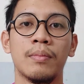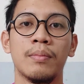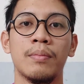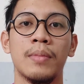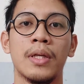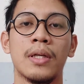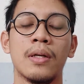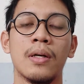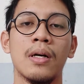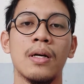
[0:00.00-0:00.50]

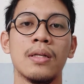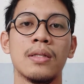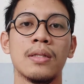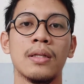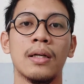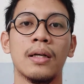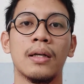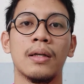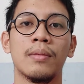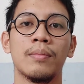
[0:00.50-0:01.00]
because
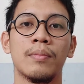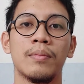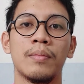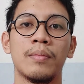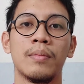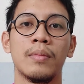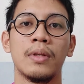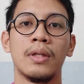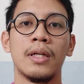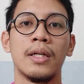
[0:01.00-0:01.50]

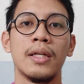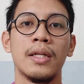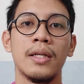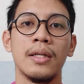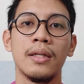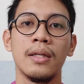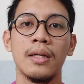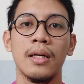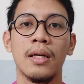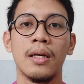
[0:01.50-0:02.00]

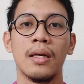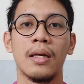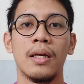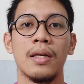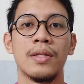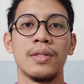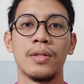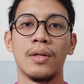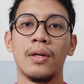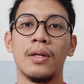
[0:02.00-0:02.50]
learning
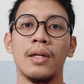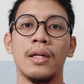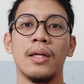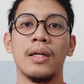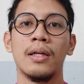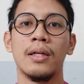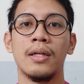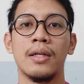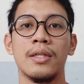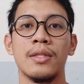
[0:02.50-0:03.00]
is not
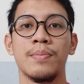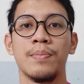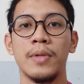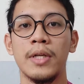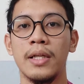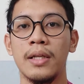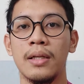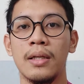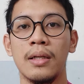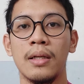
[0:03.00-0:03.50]
a
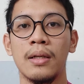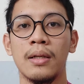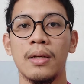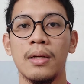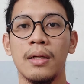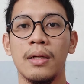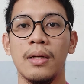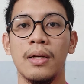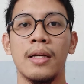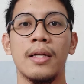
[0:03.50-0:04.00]
sprint.
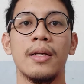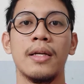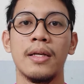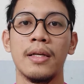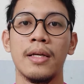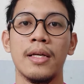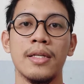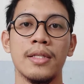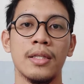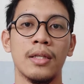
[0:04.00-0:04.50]
Learning
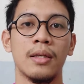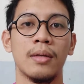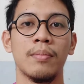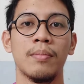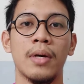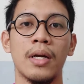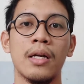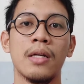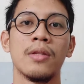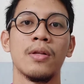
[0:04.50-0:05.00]
is a
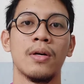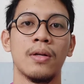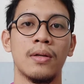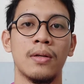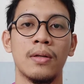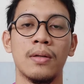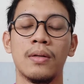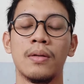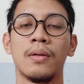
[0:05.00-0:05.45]
marathon.